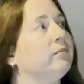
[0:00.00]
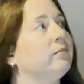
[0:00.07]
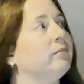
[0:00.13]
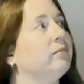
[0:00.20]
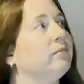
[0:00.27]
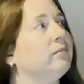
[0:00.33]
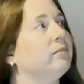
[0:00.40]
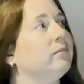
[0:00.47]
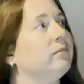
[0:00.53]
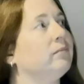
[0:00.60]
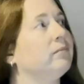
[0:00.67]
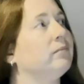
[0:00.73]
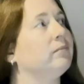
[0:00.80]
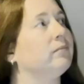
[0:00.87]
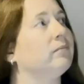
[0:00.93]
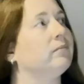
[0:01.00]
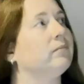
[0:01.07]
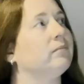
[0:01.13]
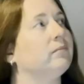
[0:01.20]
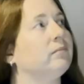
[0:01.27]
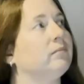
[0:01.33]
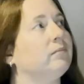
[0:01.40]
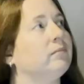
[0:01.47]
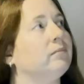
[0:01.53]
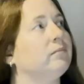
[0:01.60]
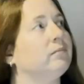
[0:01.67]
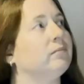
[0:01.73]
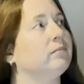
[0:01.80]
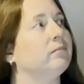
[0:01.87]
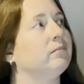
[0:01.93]

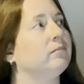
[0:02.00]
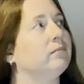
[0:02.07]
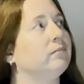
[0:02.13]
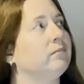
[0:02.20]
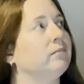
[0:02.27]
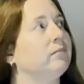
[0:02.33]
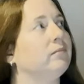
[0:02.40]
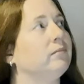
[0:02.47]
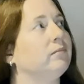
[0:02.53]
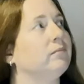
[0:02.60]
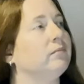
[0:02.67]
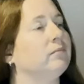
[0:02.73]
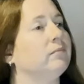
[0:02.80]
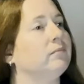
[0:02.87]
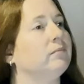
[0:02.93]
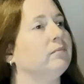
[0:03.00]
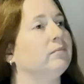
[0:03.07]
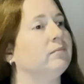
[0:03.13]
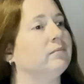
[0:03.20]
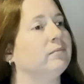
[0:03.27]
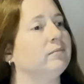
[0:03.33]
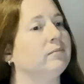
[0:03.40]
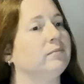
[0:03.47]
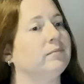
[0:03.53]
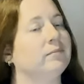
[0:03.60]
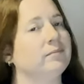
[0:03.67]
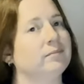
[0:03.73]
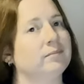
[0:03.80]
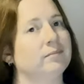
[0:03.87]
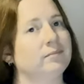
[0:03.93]

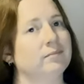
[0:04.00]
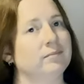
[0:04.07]
The person shown says nothing.